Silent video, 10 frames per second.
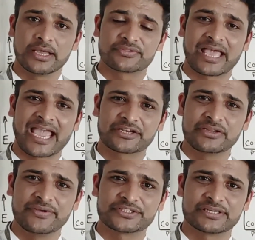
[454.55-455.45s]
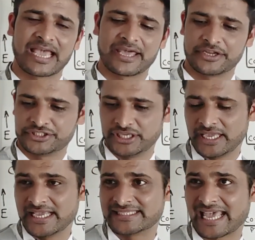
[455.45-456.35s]
the activation energy
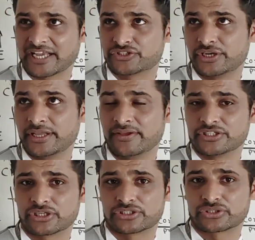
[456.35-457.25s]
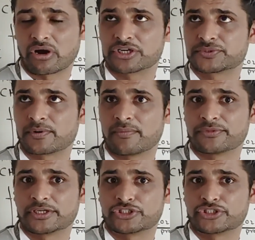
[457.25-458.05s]
is actually starts from the